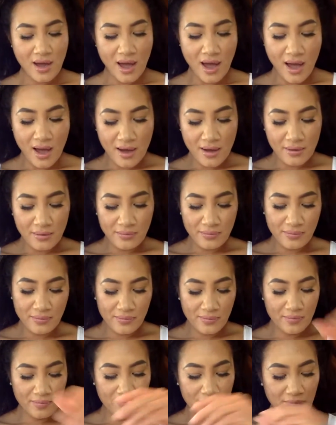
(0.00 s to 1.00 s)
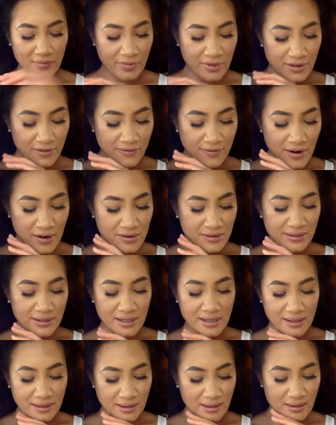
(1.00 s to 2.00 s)
the first
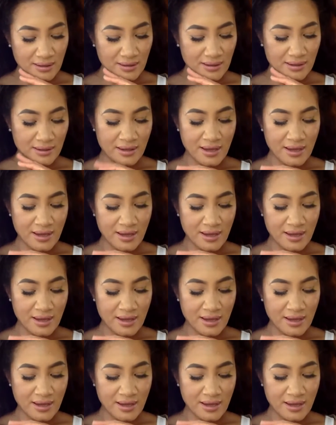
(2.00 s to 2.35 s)
sentence,